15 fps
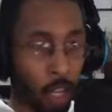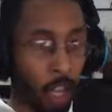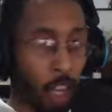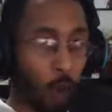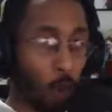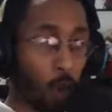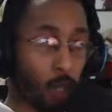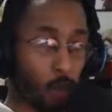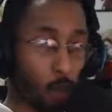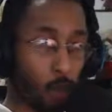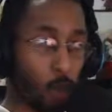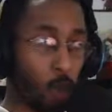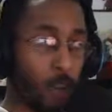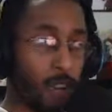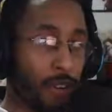What's
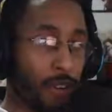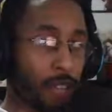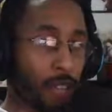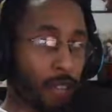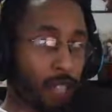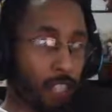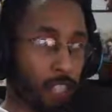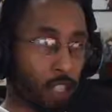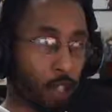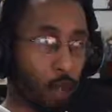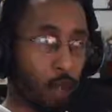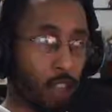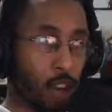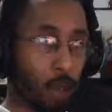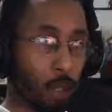weird is, like,
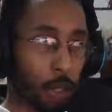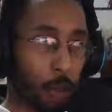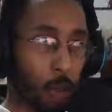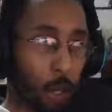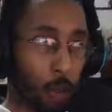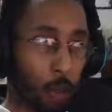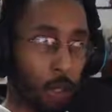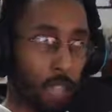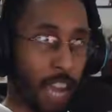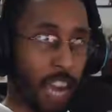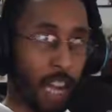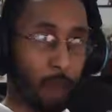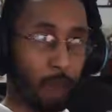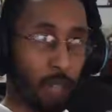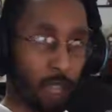Sony also owns
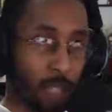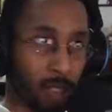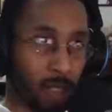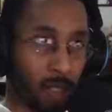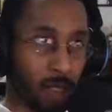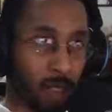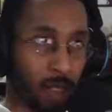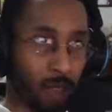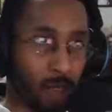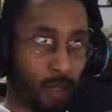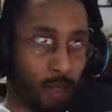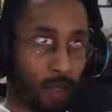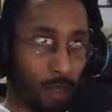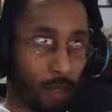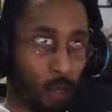Aniplex,
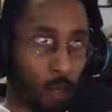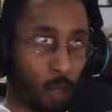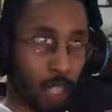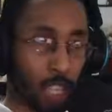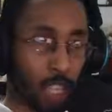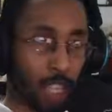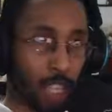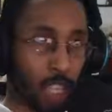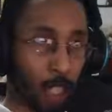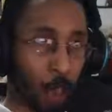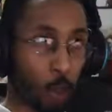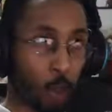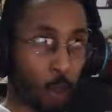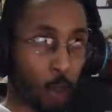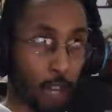which has a
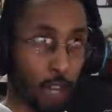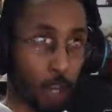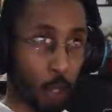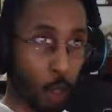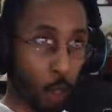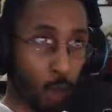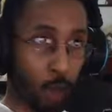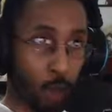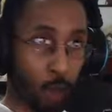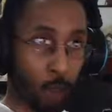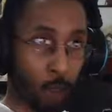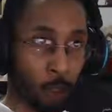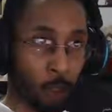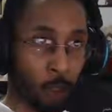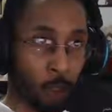history of making good
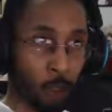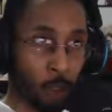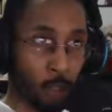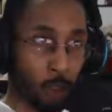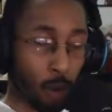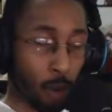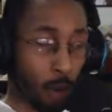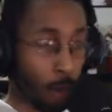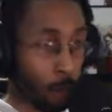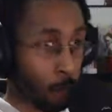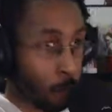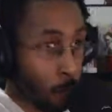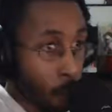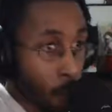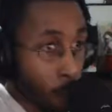moves. So
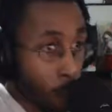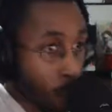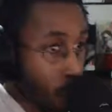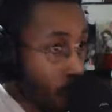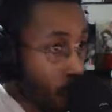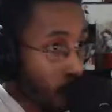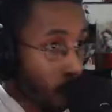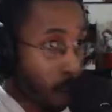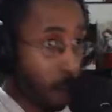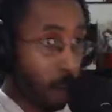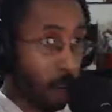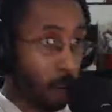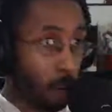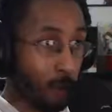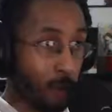I don't
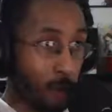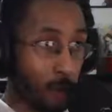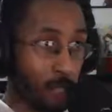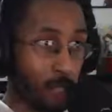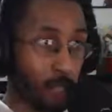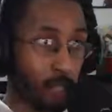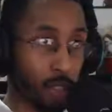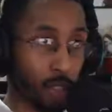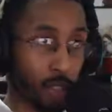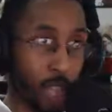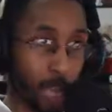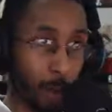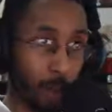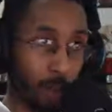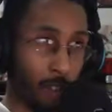know. Maybe it's just their
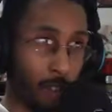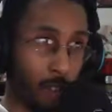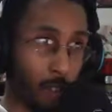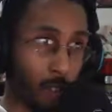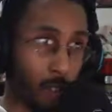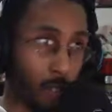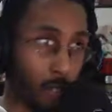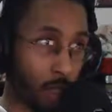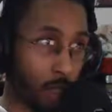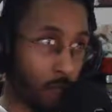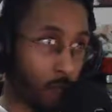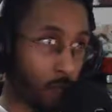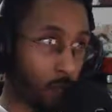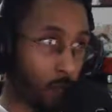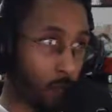gaming division
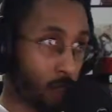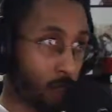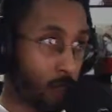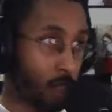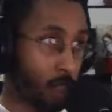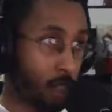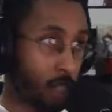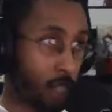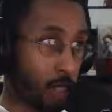that's maybe